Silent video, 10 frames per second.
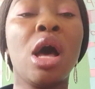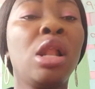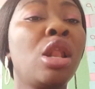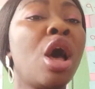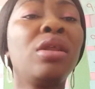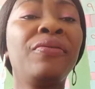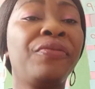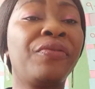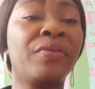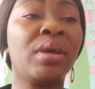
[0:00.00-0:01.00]
a lot
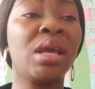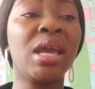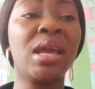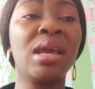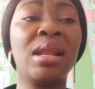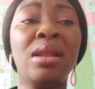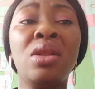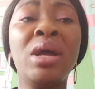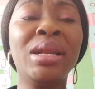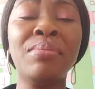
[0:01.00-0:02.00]
of
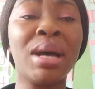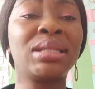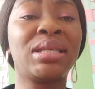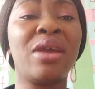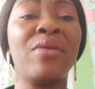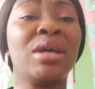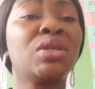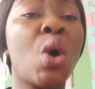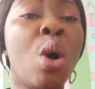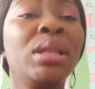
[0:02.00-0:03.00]
learning
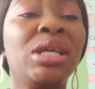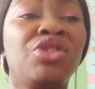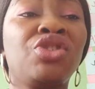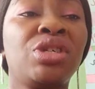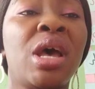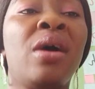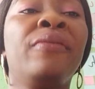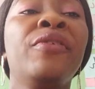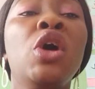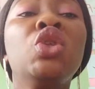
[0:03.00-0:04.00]
materials on the
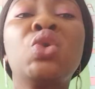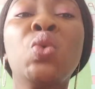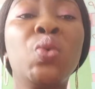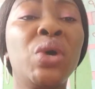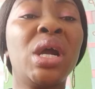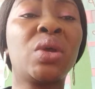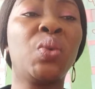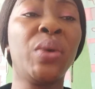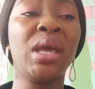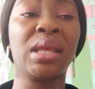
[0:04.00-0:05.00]
shelf to work
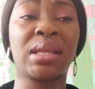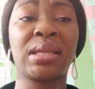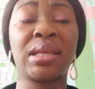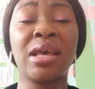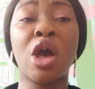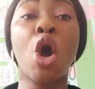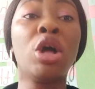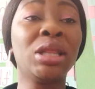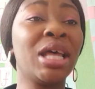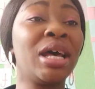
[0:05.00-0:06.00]
with
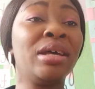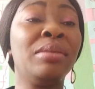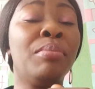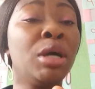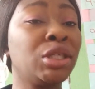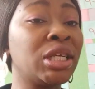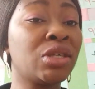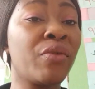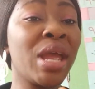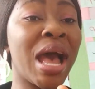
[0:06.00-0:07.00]
under the
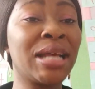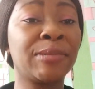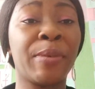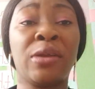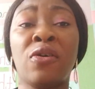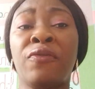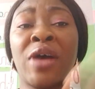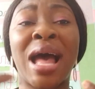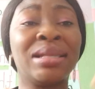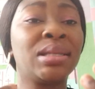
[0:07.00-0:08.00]
Montessori aspect of
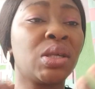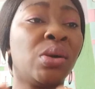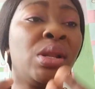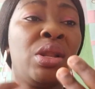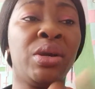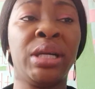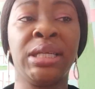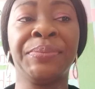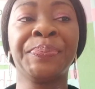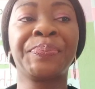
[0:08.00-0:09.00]
hands-on
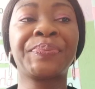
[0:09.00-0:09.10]
learning.